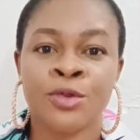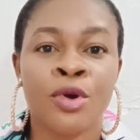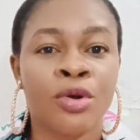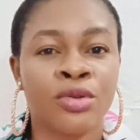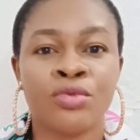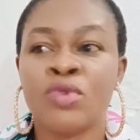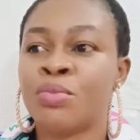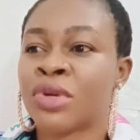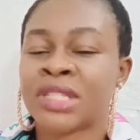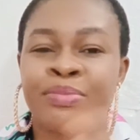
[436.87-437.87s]
God
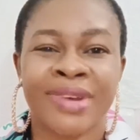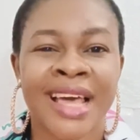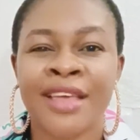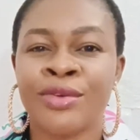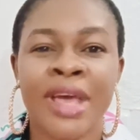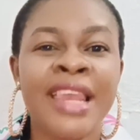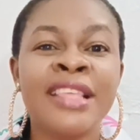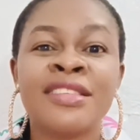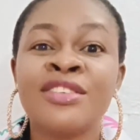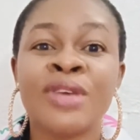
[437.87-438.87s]
will multiply you
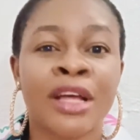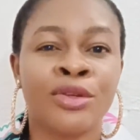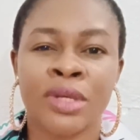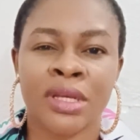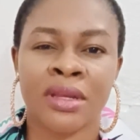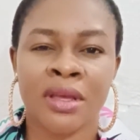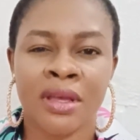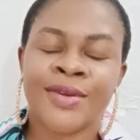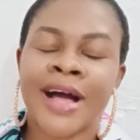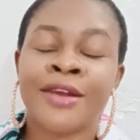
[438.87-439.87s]
anything you are doing.
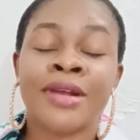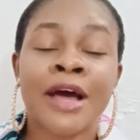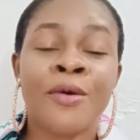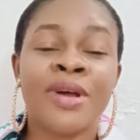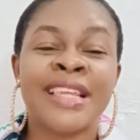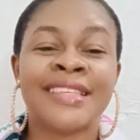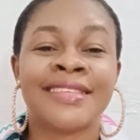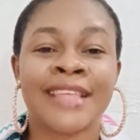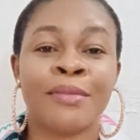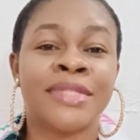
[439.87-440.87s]
So another one
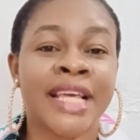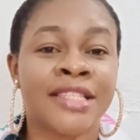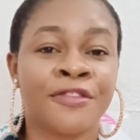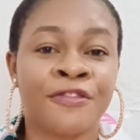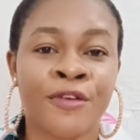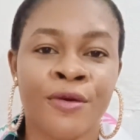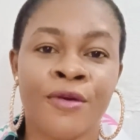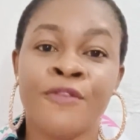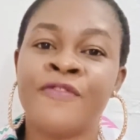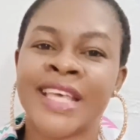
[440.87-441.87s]
is Psalm
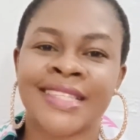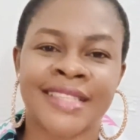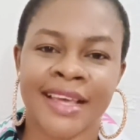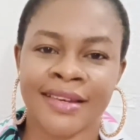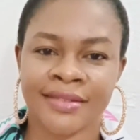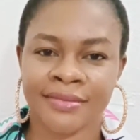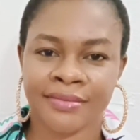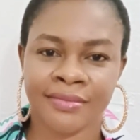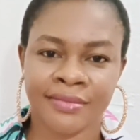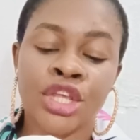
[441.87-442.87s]
34, verse 10.
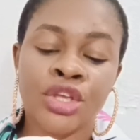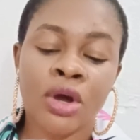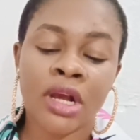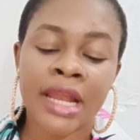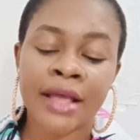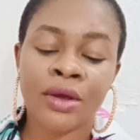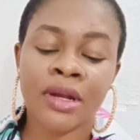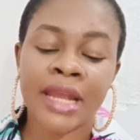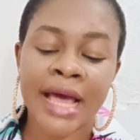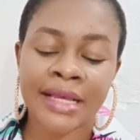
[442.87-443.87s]
The young
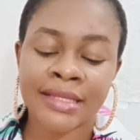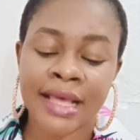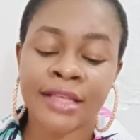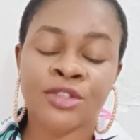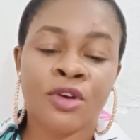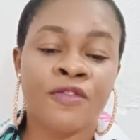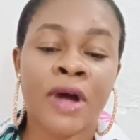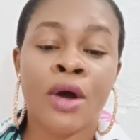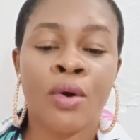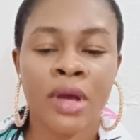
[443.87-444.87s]
lion lacks and
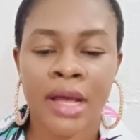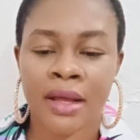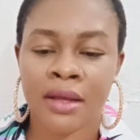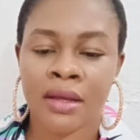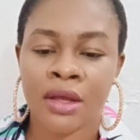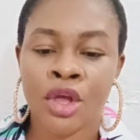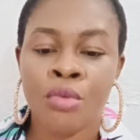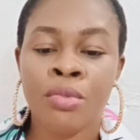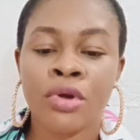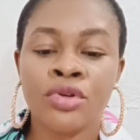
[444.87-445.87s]
suffer hunger,
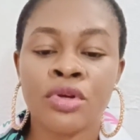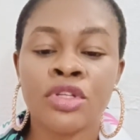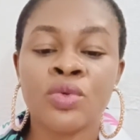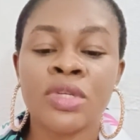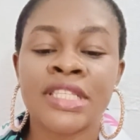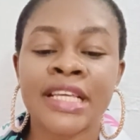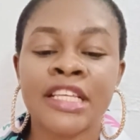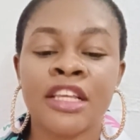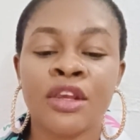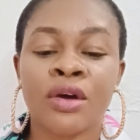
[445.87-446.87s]
but those who
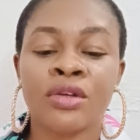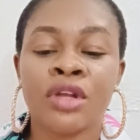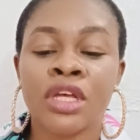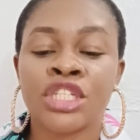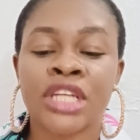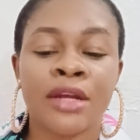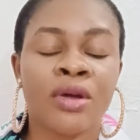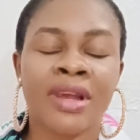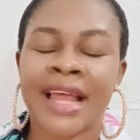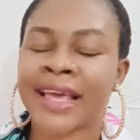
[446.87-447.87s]
seek the Lord shall
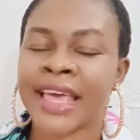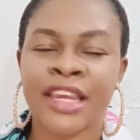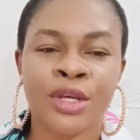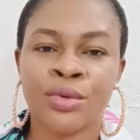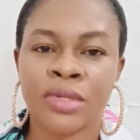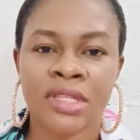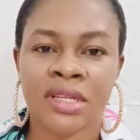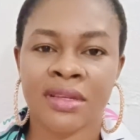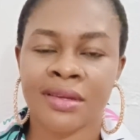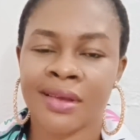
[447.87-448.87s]
not lack any good
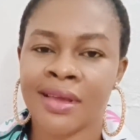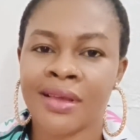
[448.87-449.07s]
thing.